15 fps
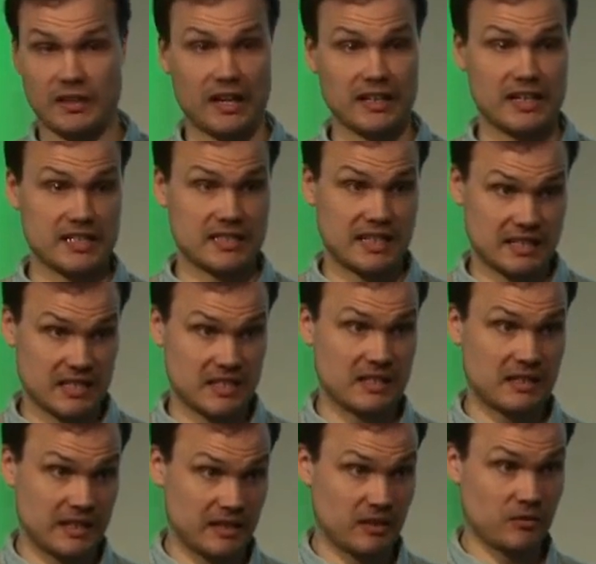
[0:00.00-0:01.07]
I guess that's the
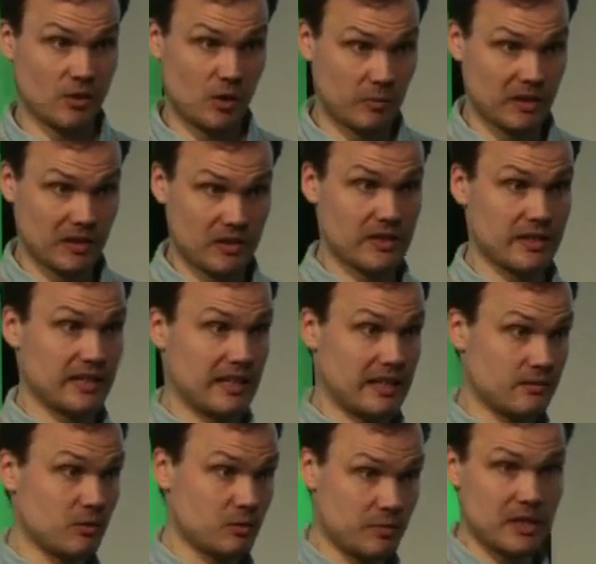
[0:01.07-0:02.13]
thing of open learning, that
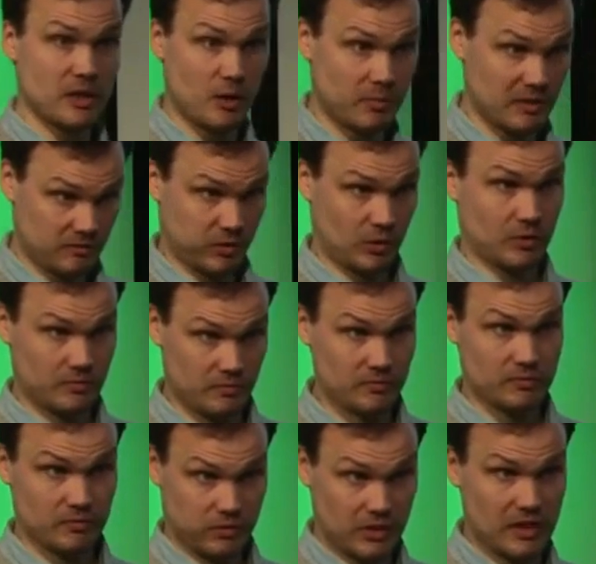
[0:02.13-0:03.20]
it would be open for,
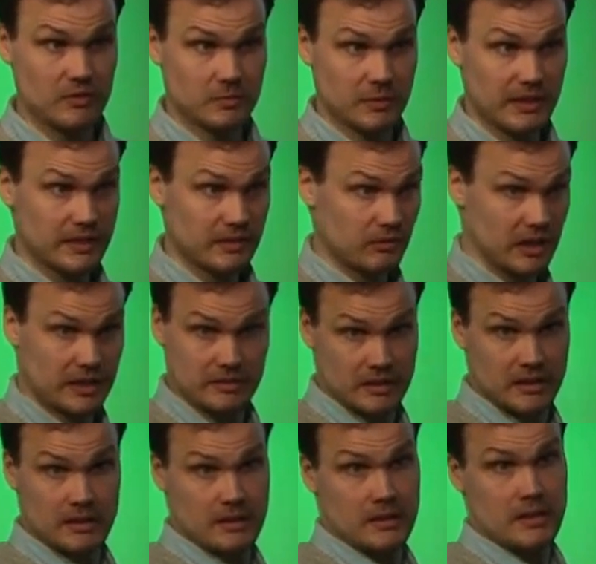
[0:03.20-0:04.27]
for everybody, right?
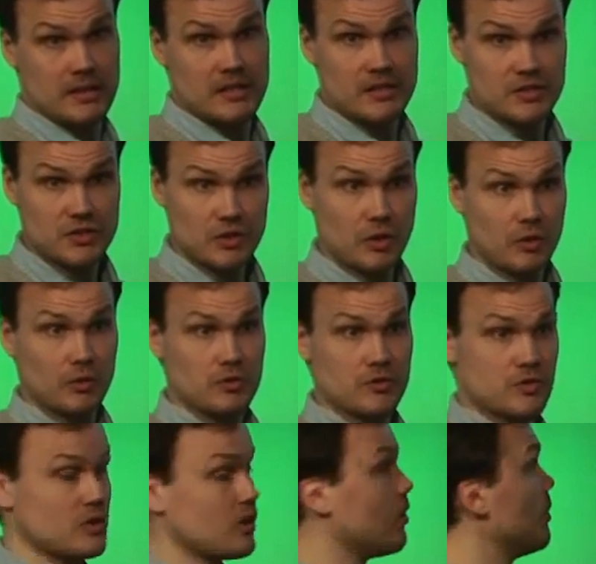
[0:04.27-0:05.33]
So,
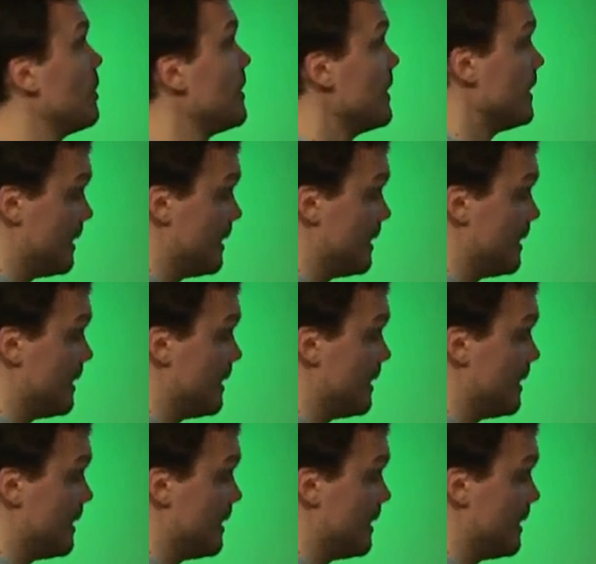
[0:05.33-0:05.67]
so